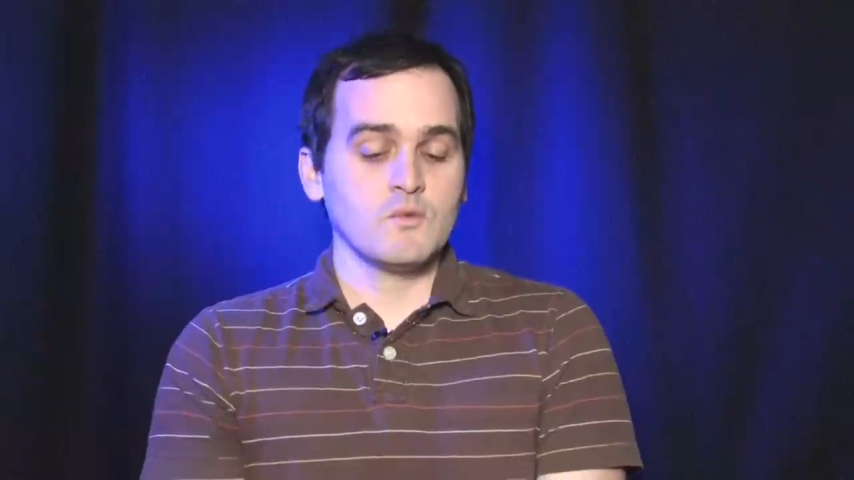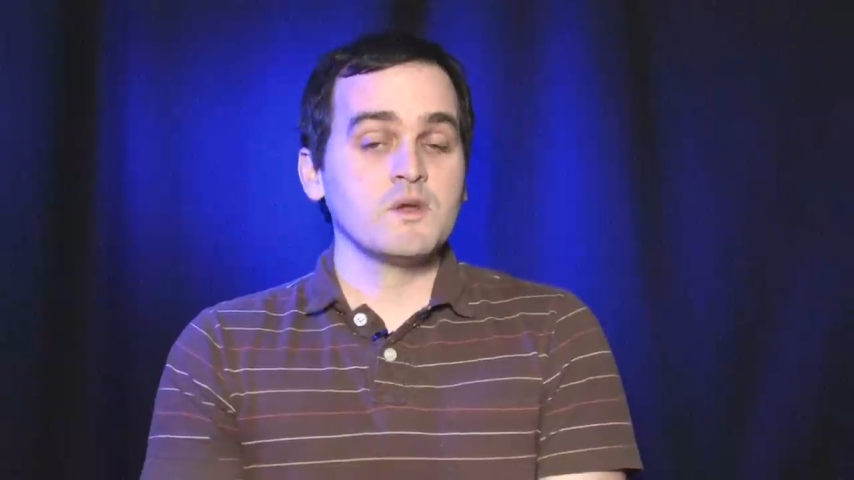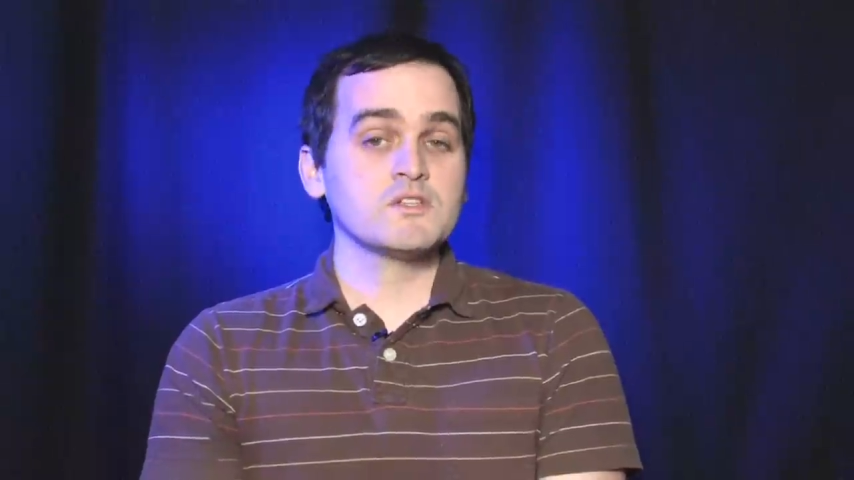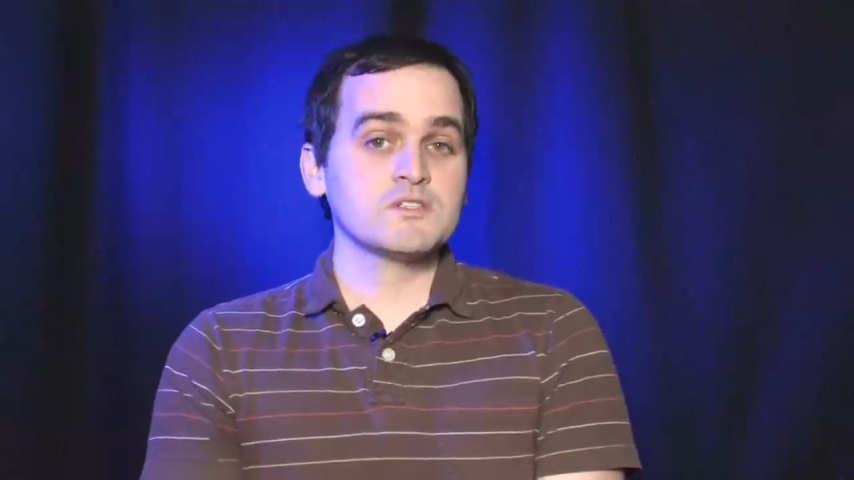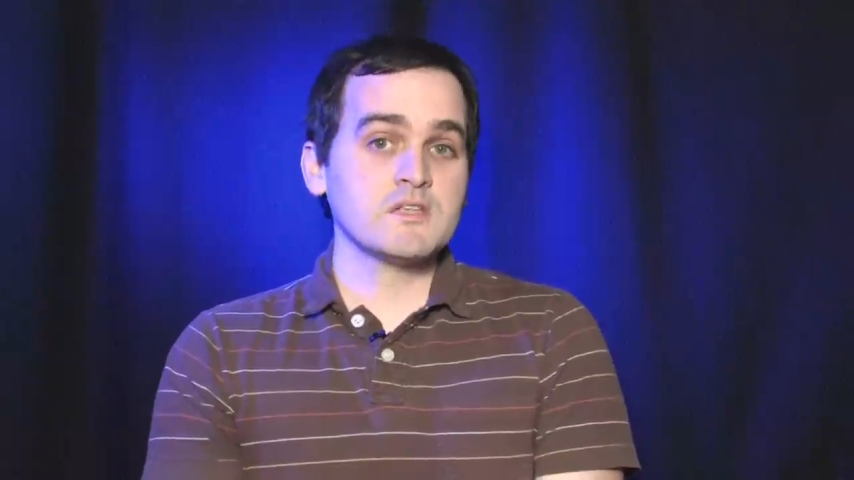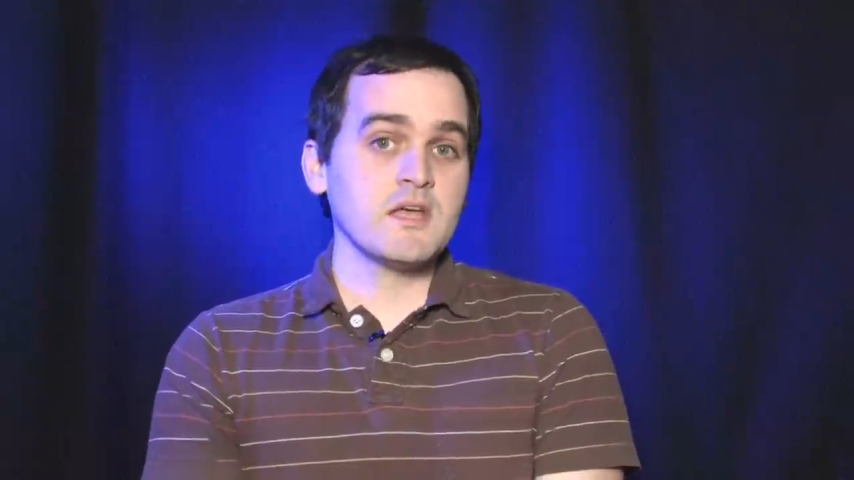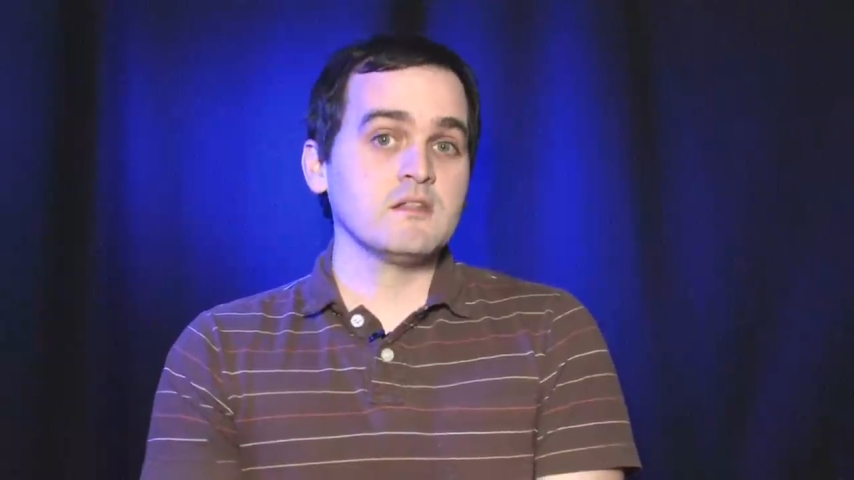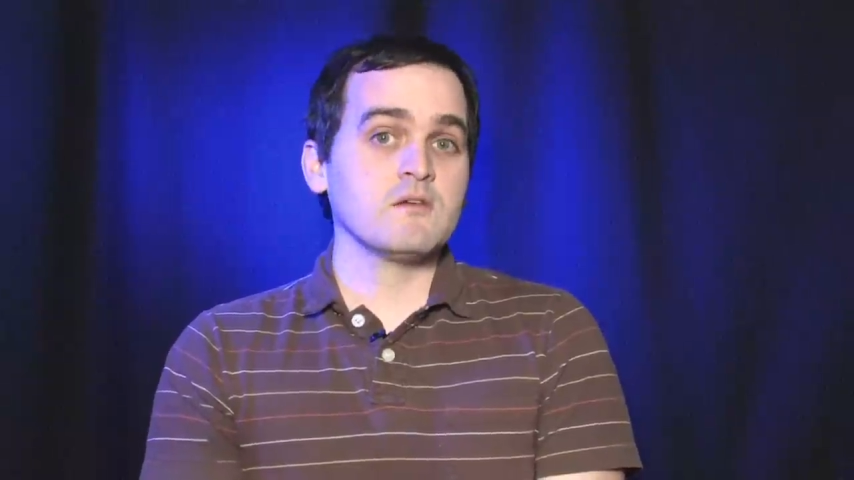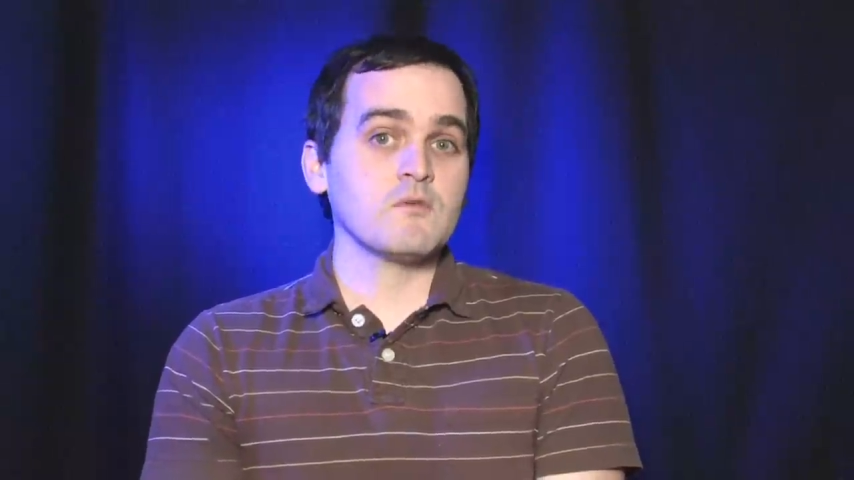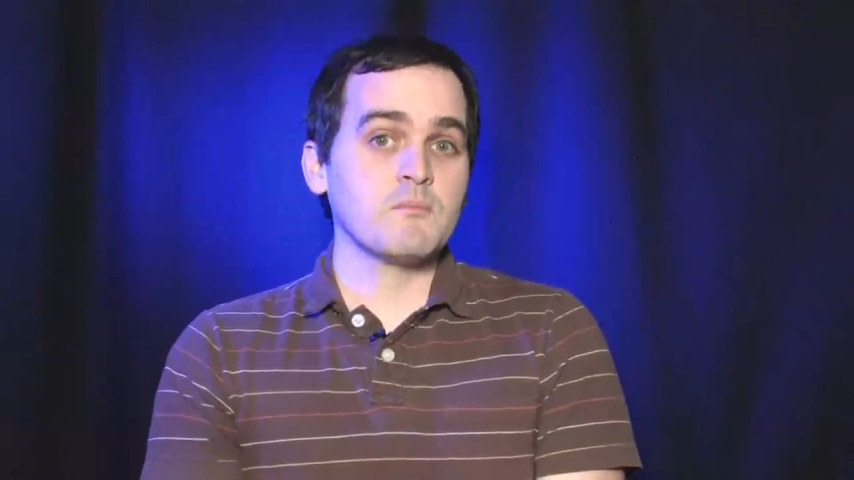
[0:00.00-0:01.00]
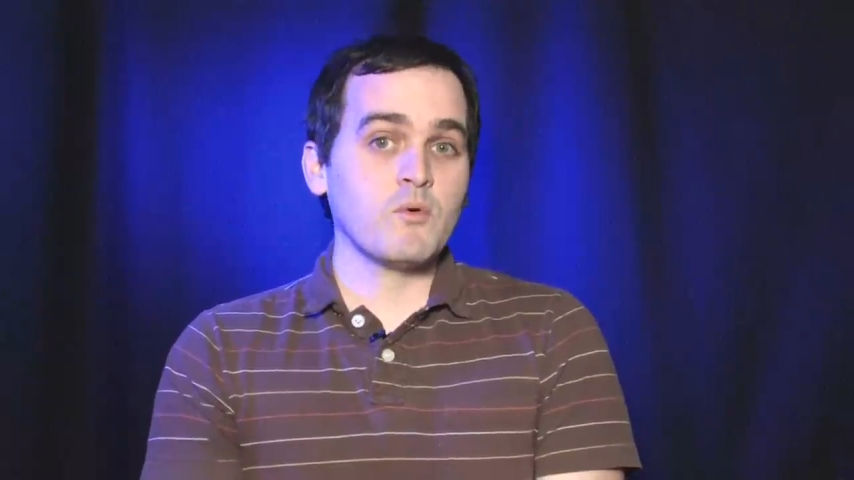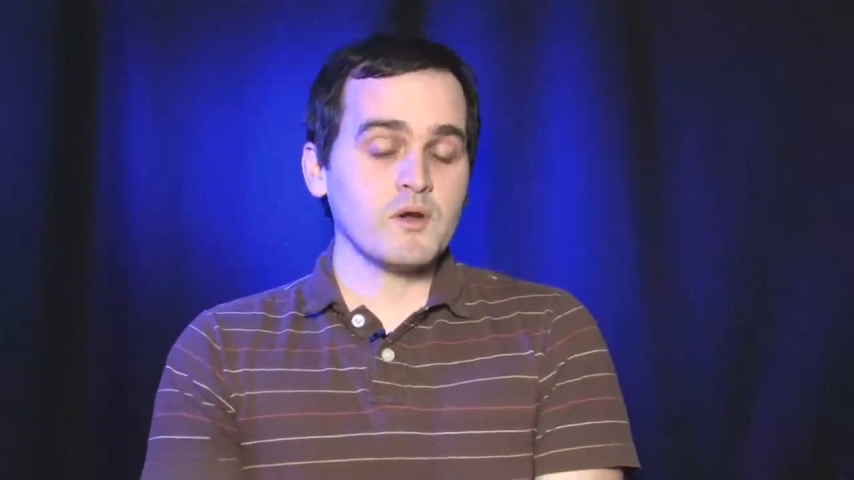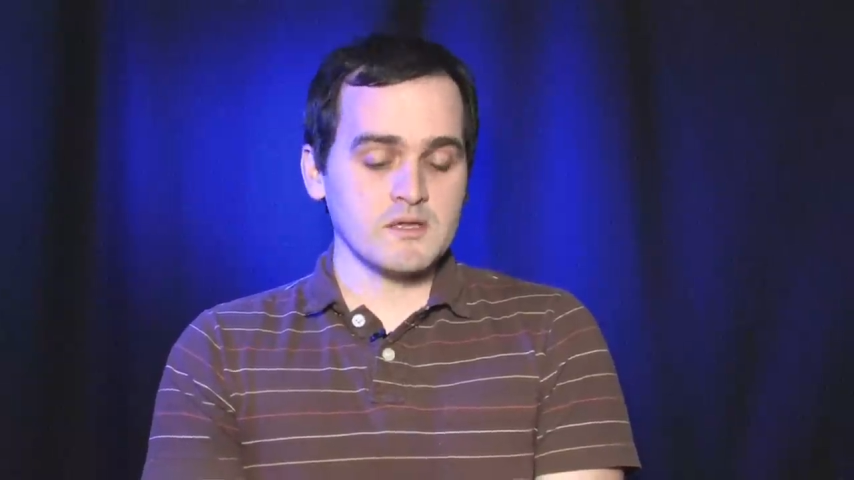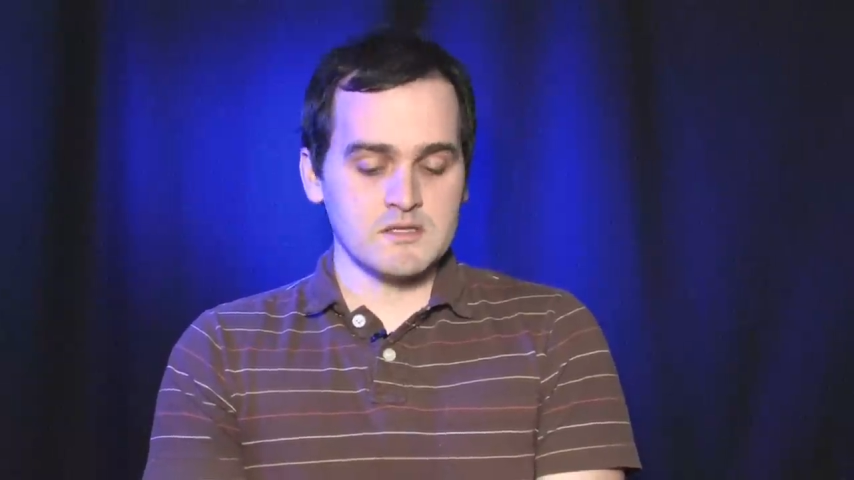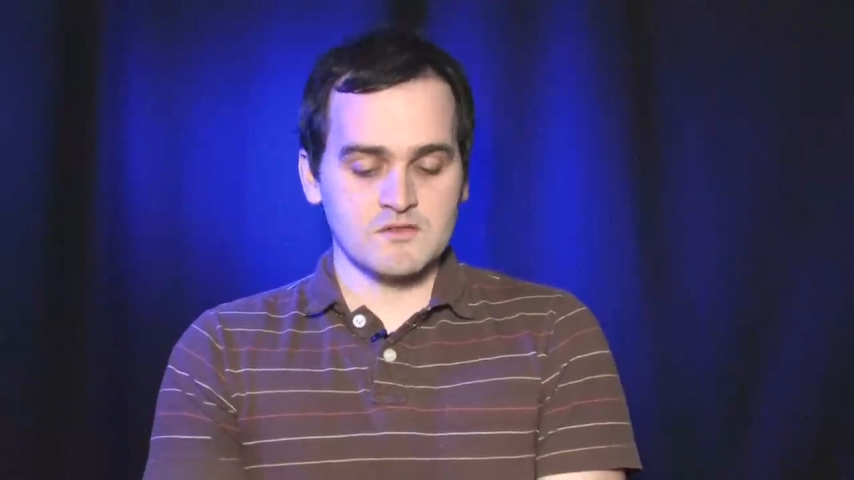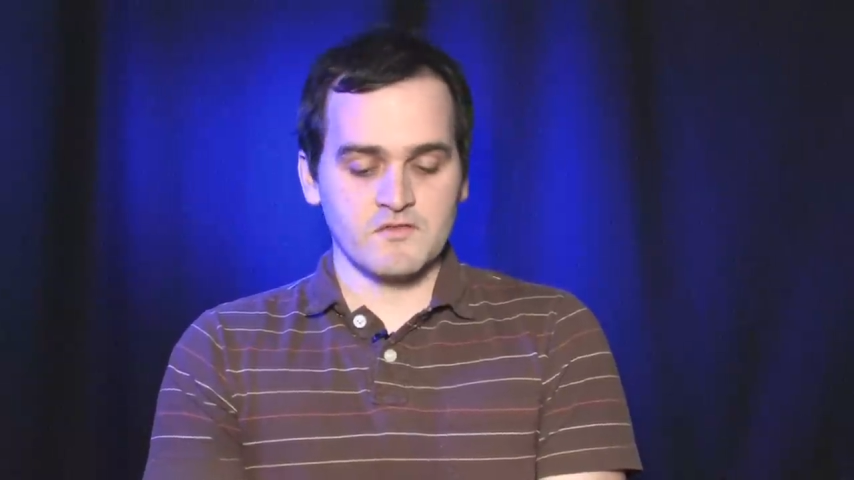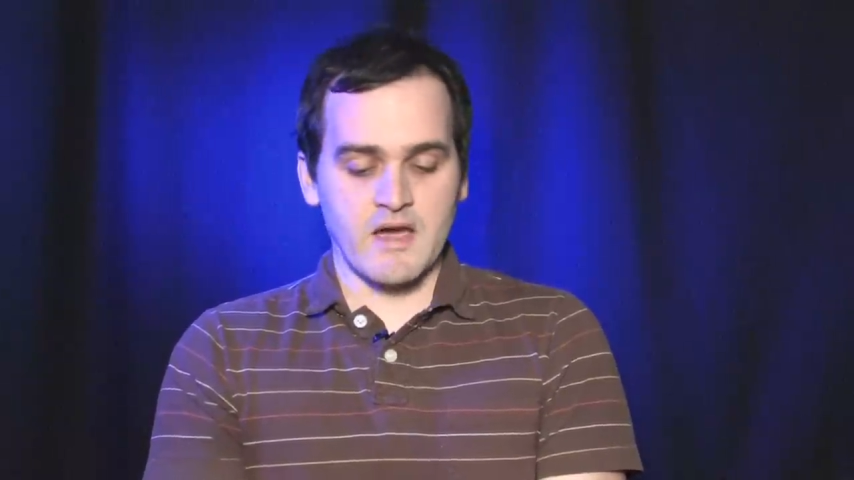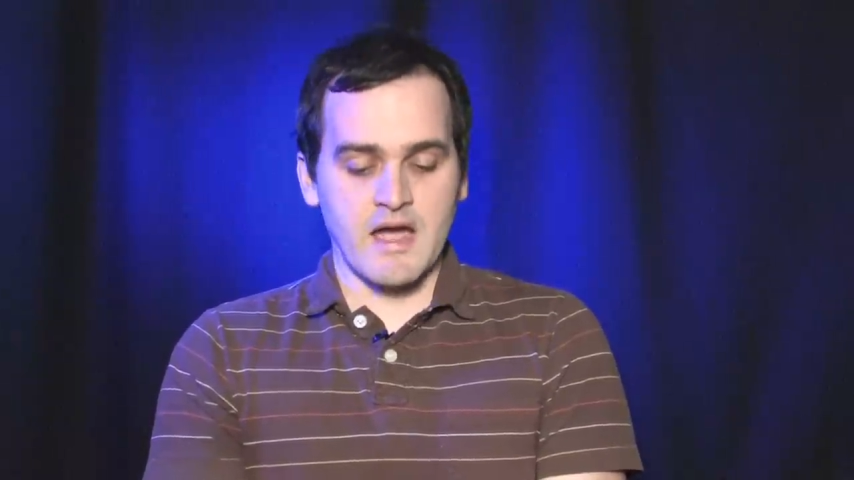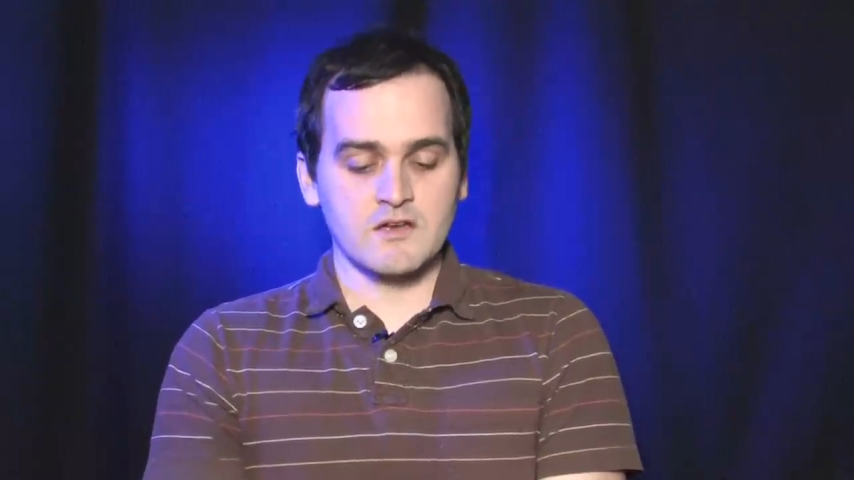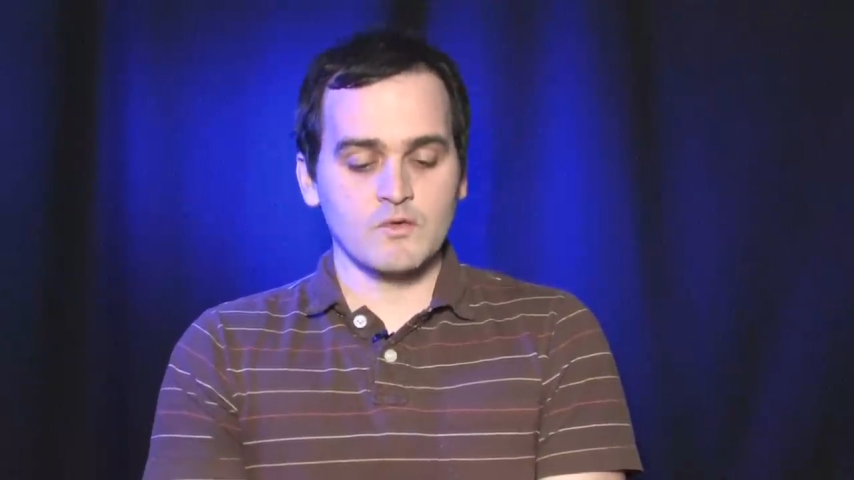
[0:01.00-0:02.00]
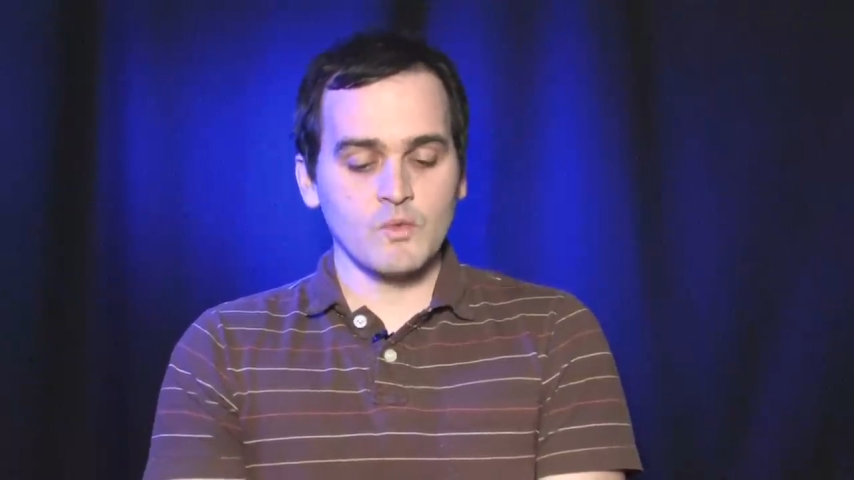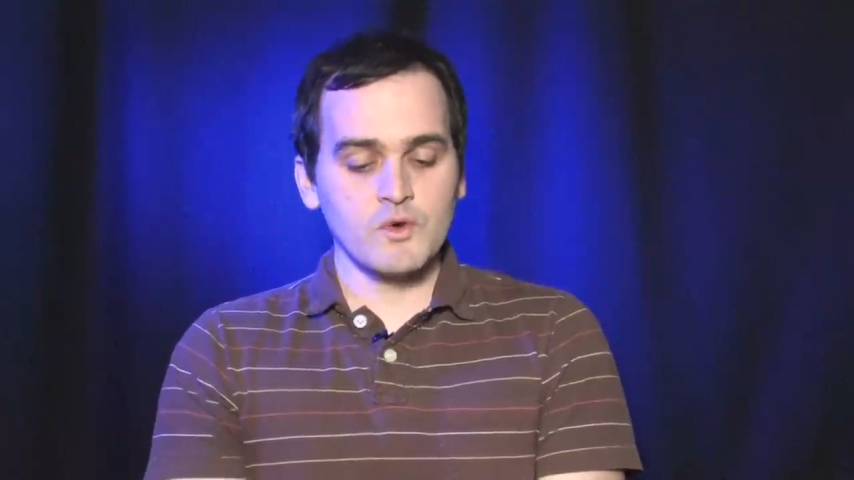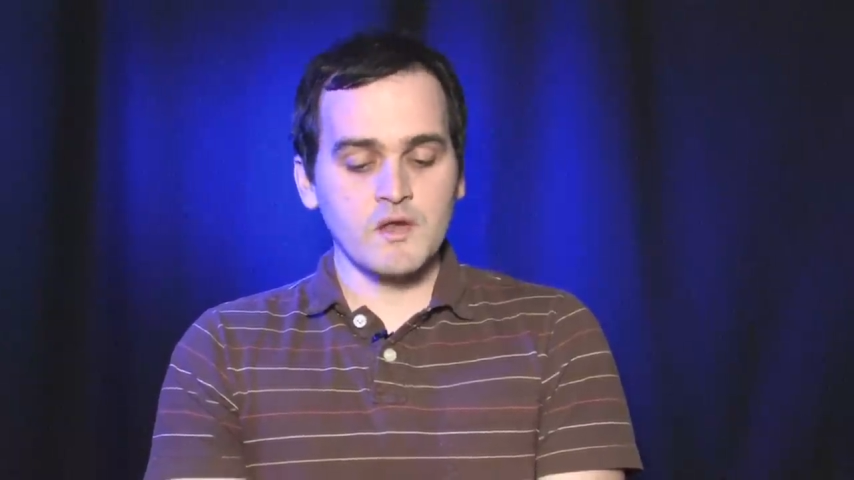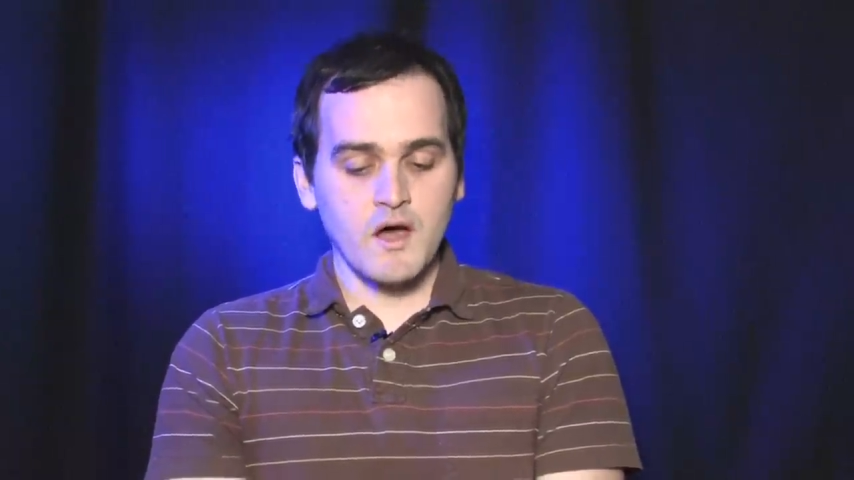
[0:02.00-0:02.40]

which said that reporting this fact would